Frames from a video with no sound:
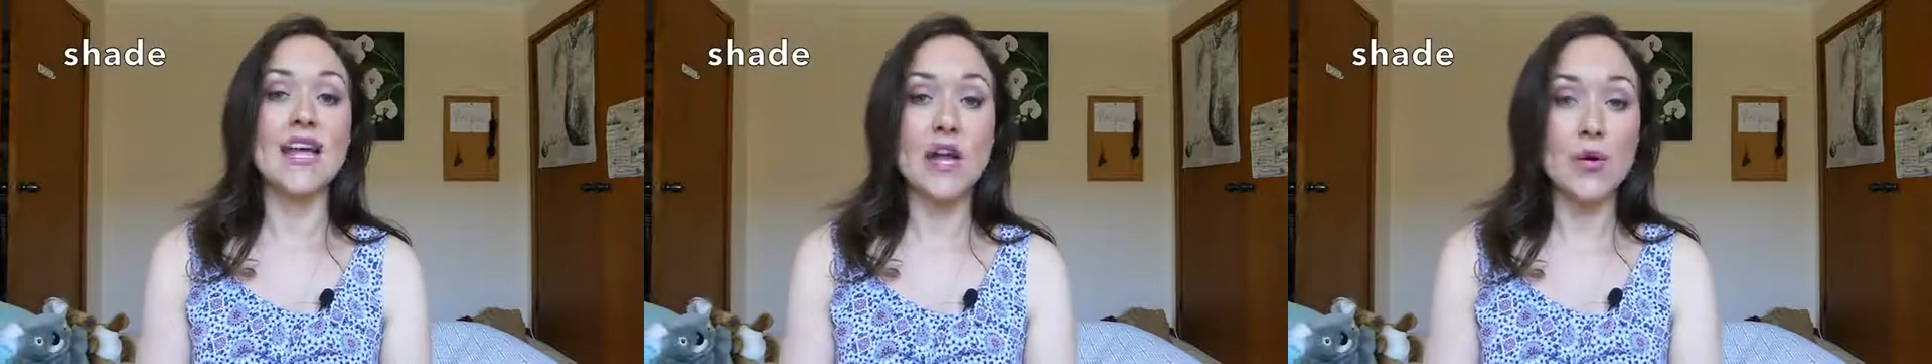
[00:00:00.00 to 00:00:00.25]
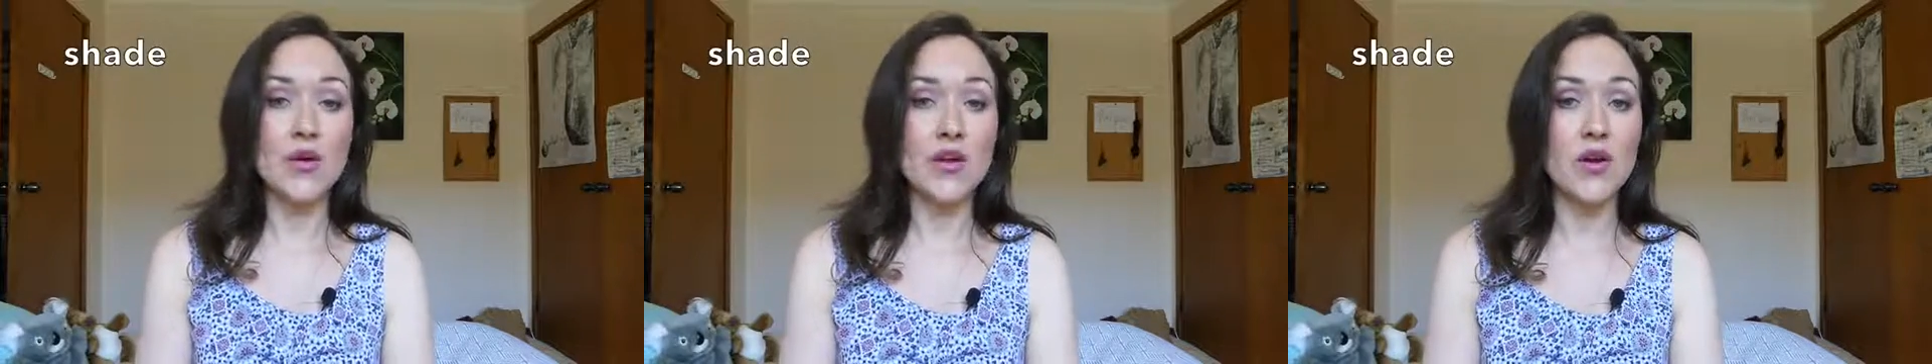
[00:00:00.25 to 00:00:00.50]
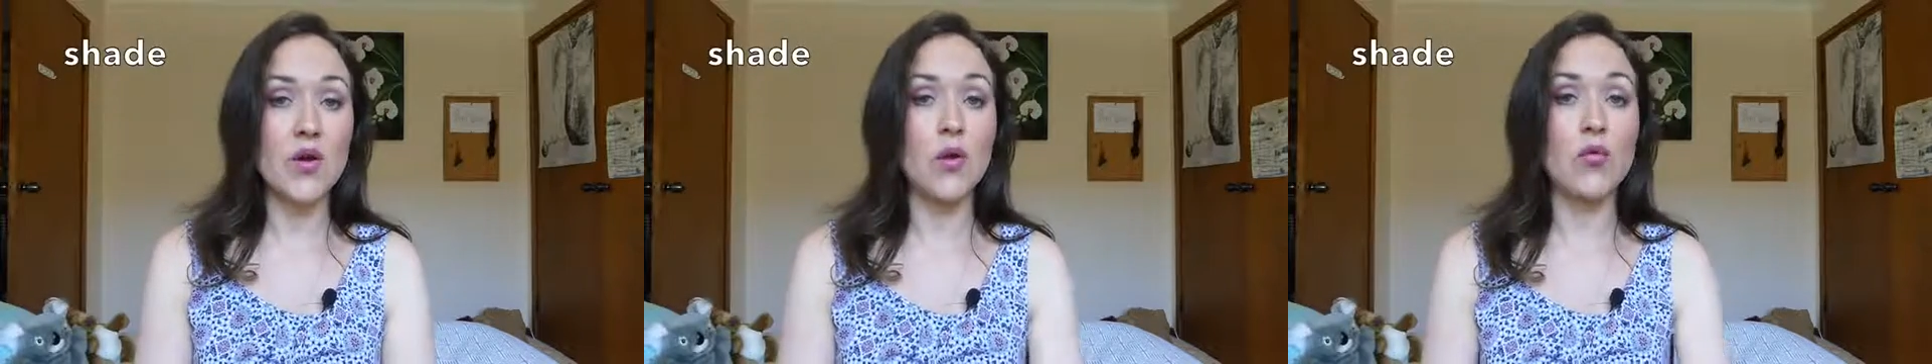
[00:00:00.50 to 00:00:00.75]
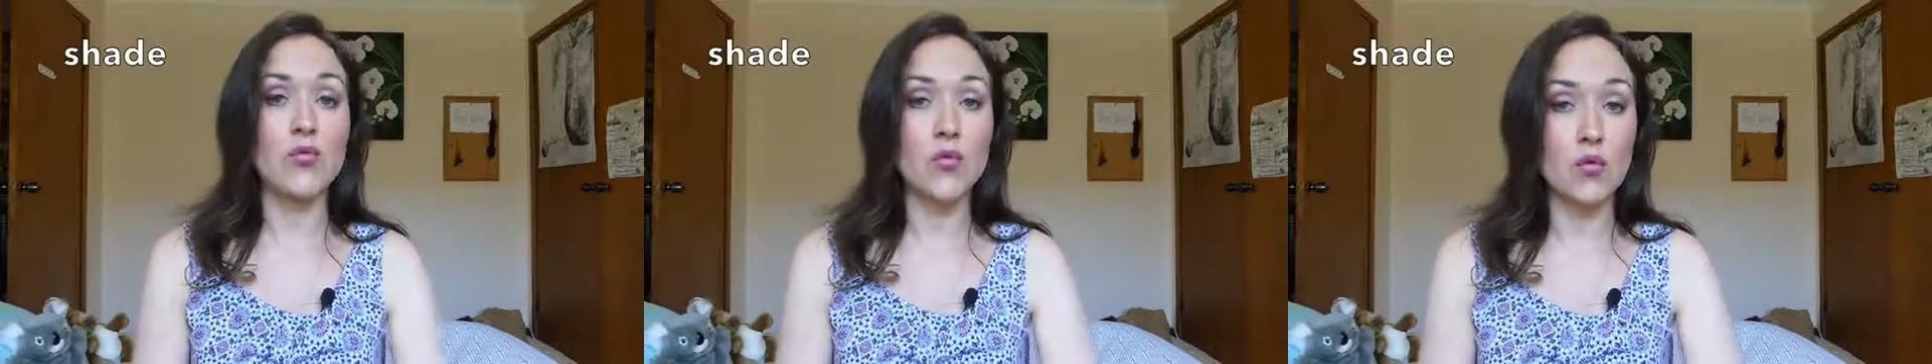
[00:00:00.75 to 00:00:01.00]
area
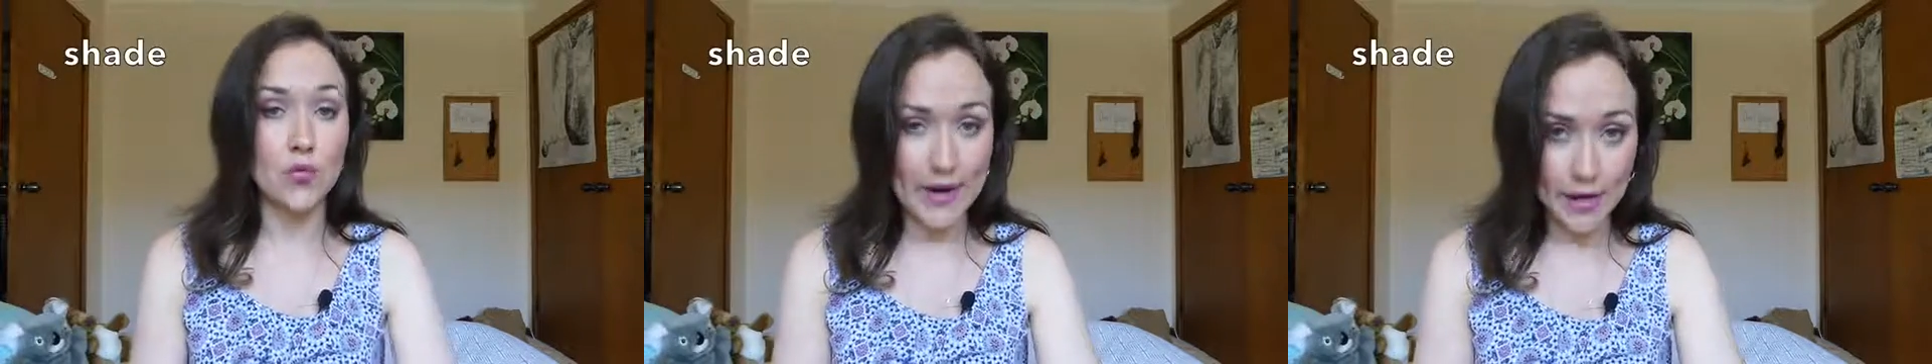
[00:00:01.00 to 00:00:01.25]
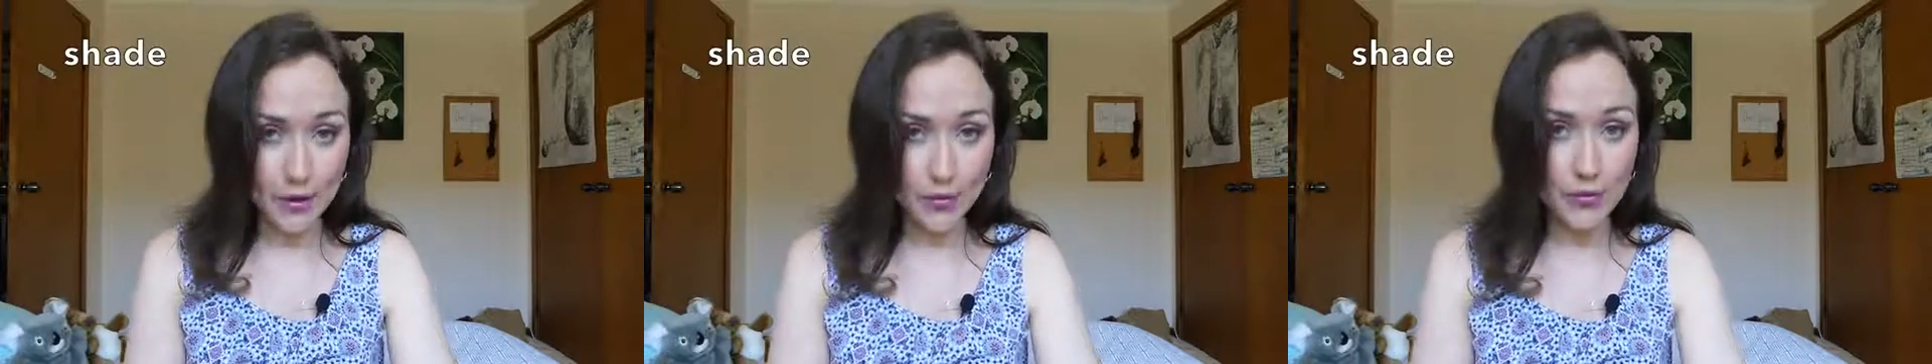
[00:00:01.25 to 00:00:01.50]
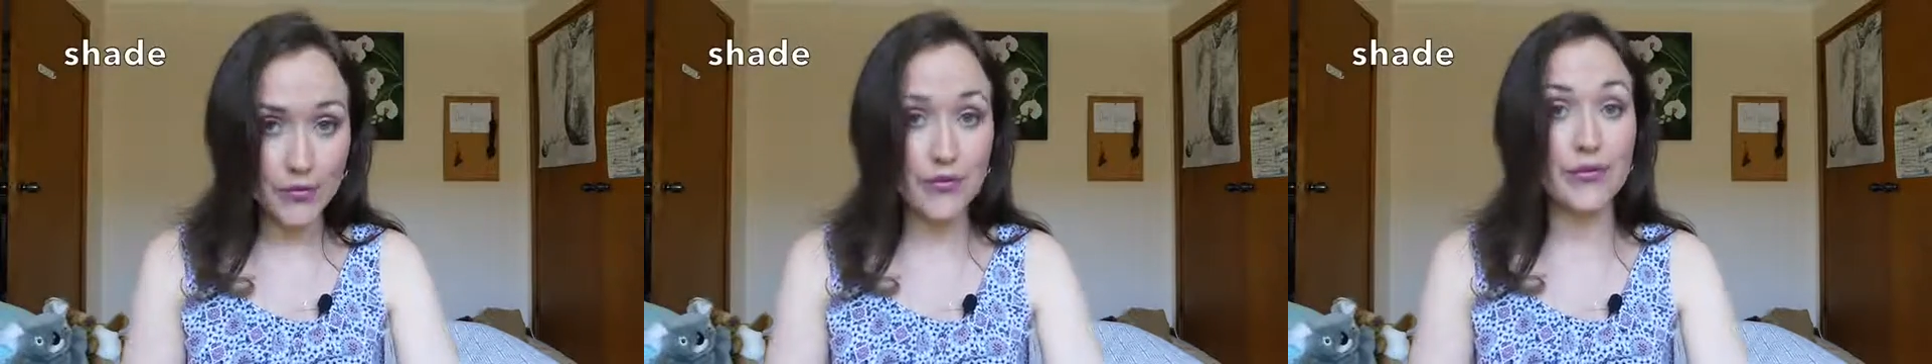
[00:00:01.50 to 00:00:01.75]
of ground